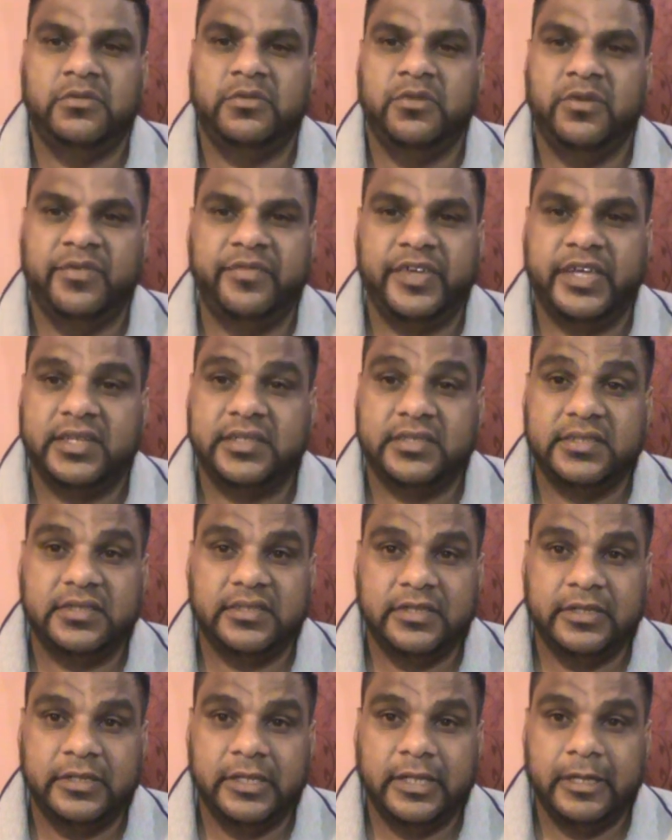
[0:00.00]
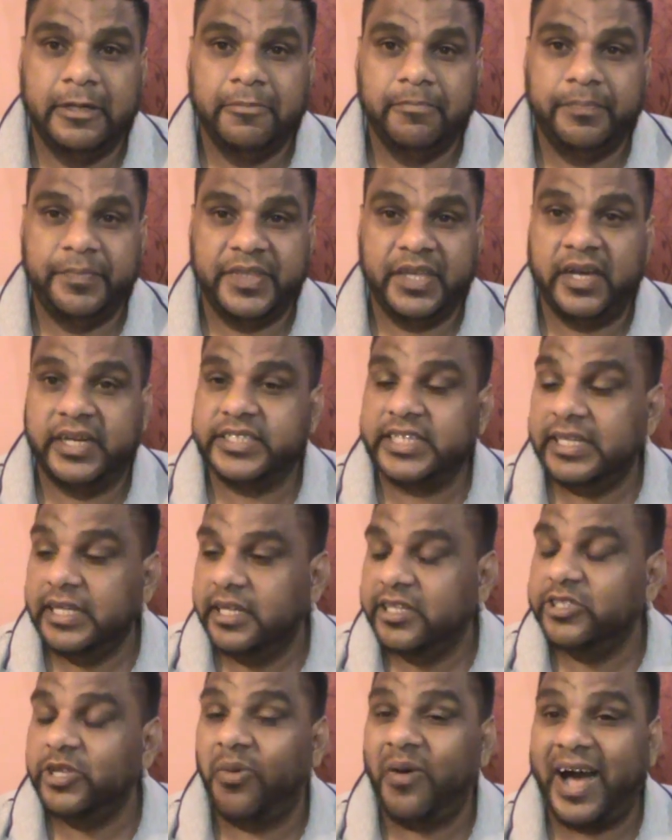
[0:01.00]
oh, thanks. You know,
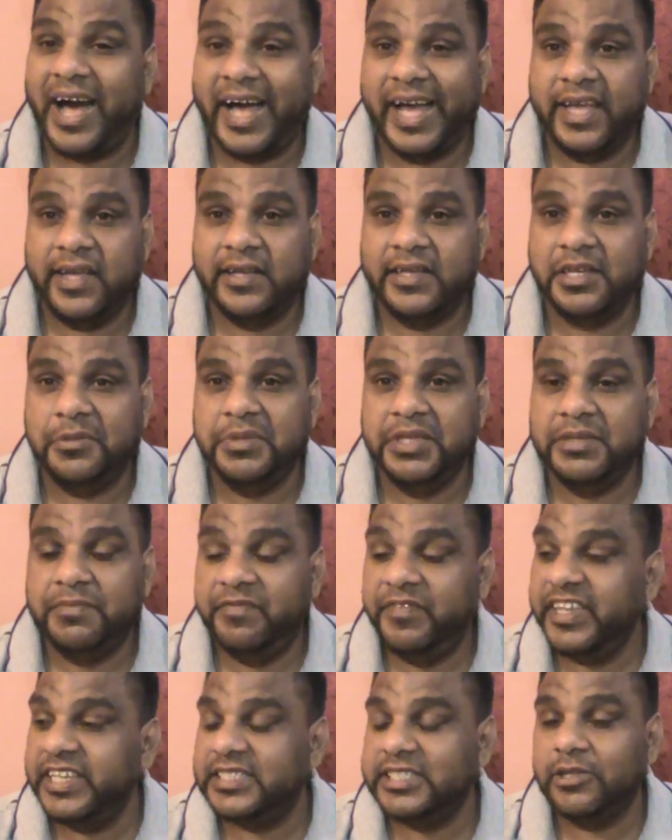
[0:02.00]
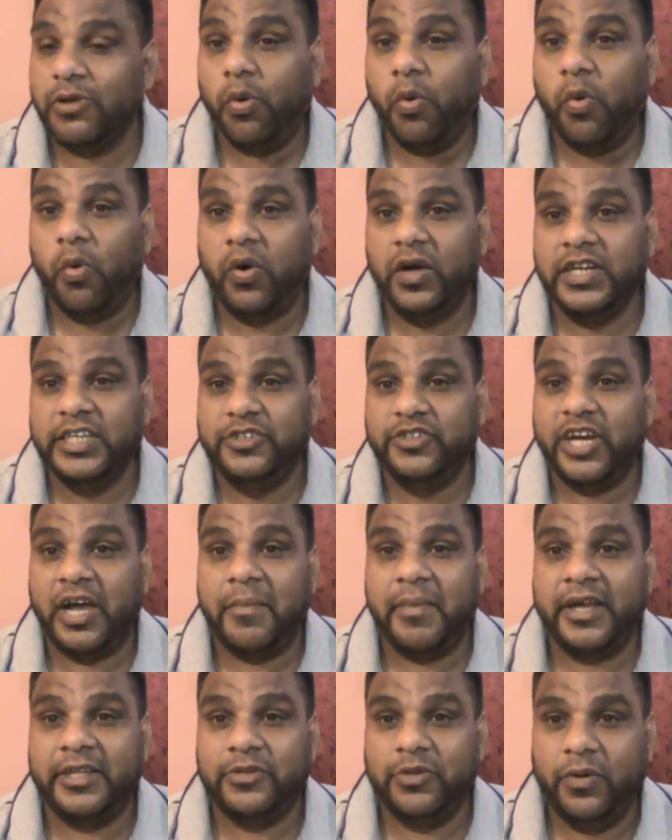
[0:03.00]
now I could be facing all the
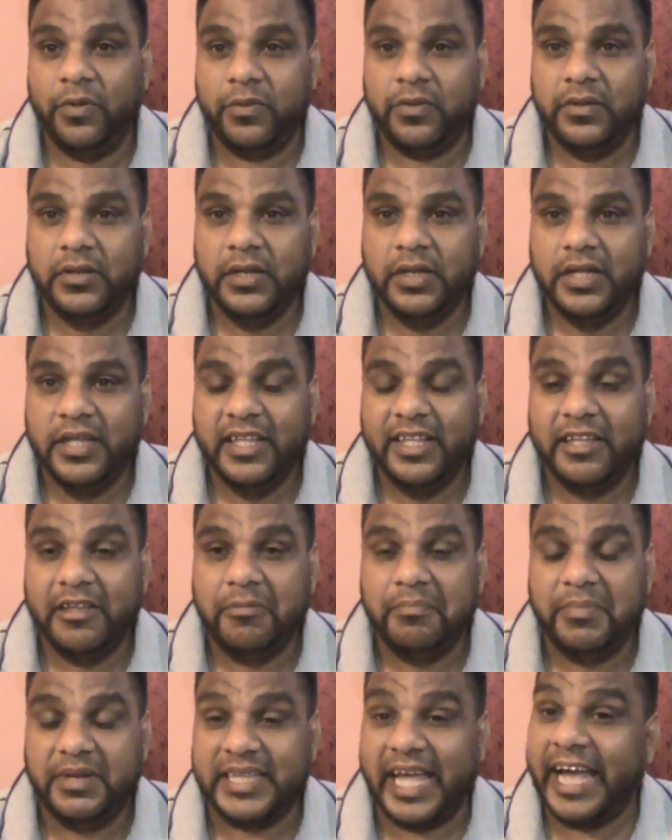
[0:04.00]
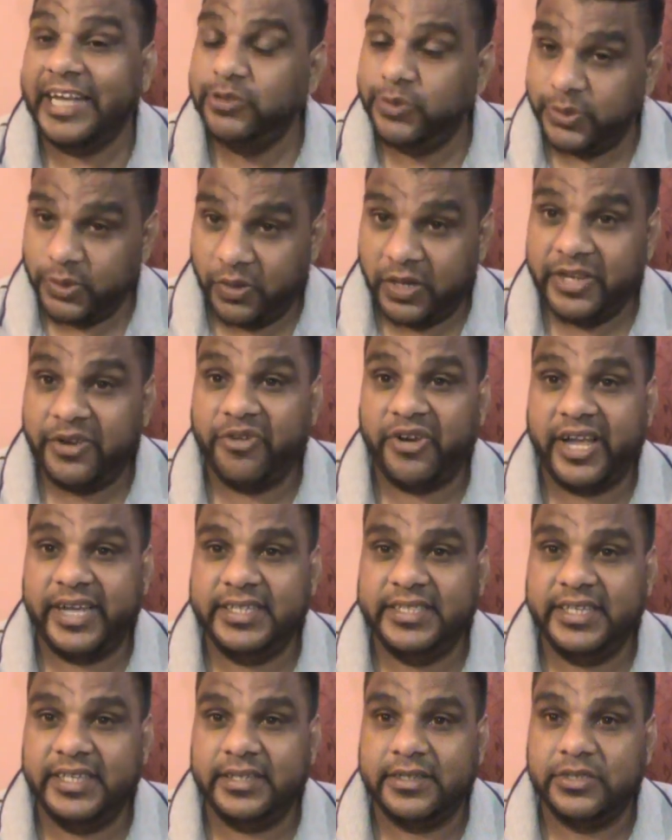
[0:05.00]
drama now, but I doing all the right
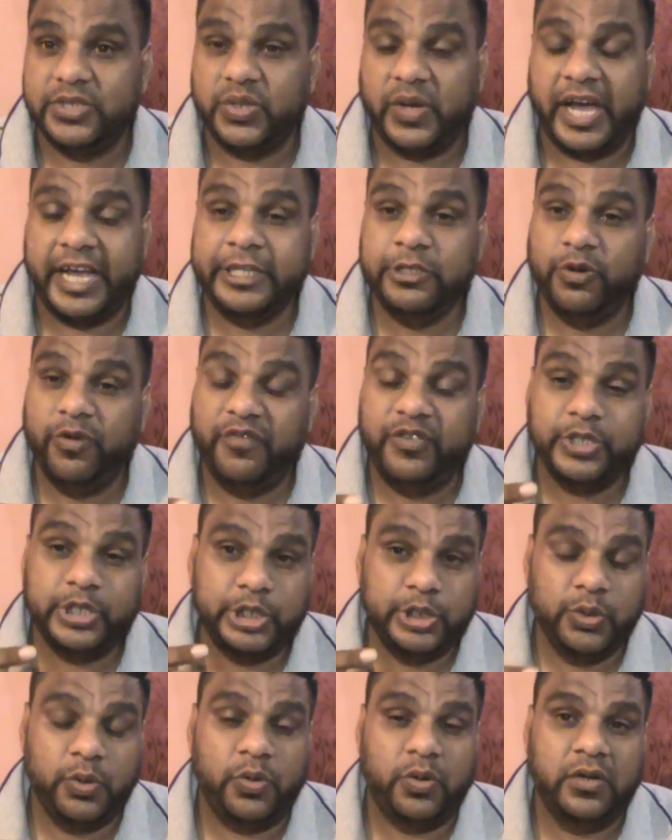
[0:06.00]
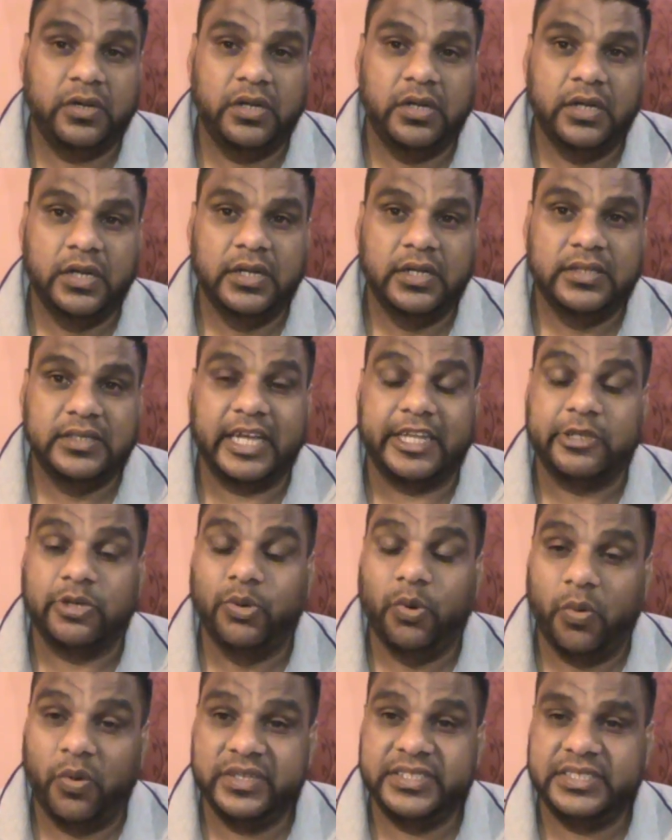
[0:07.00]
thing. So I know for sure that
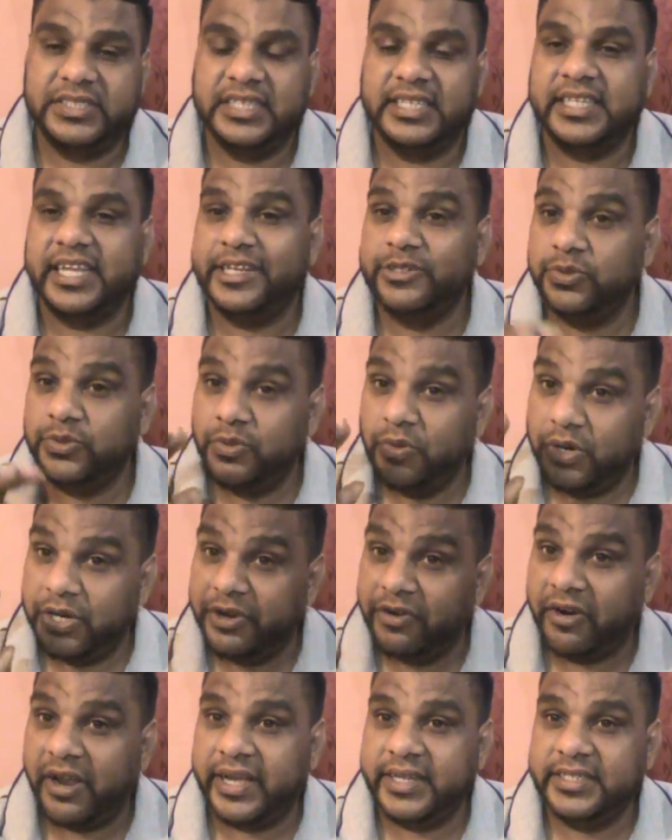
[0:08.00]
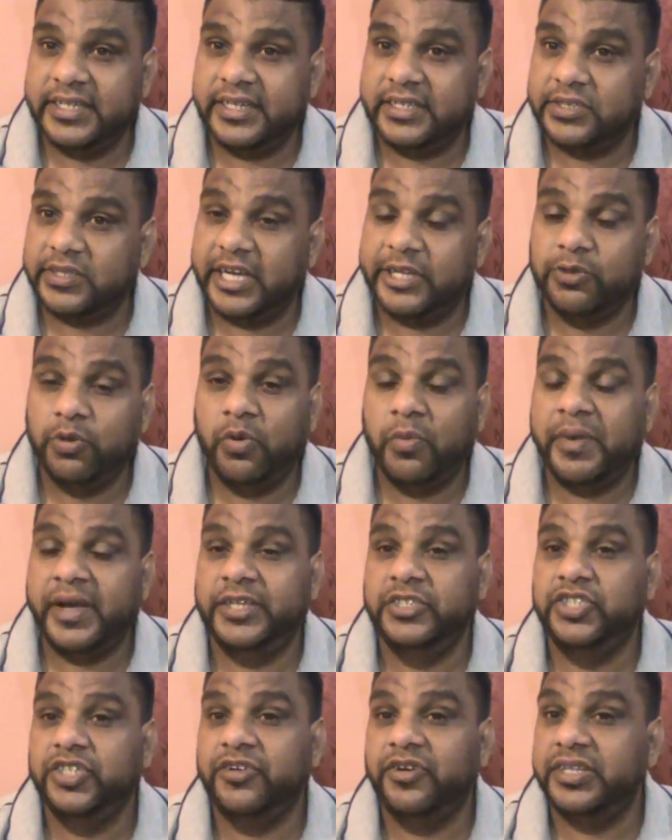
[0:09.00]
God seen I doing all the right things. So I don't want my
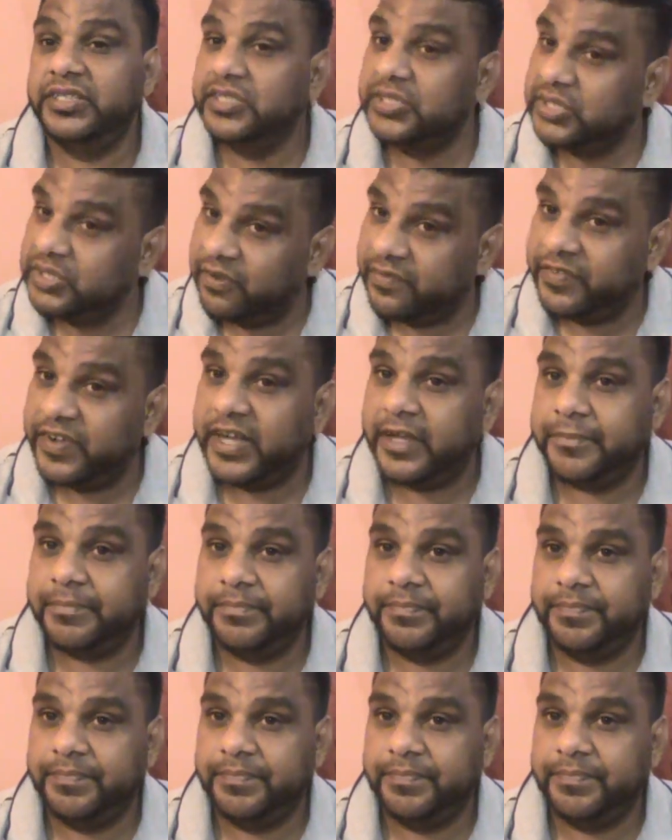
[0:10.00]
children to suffer.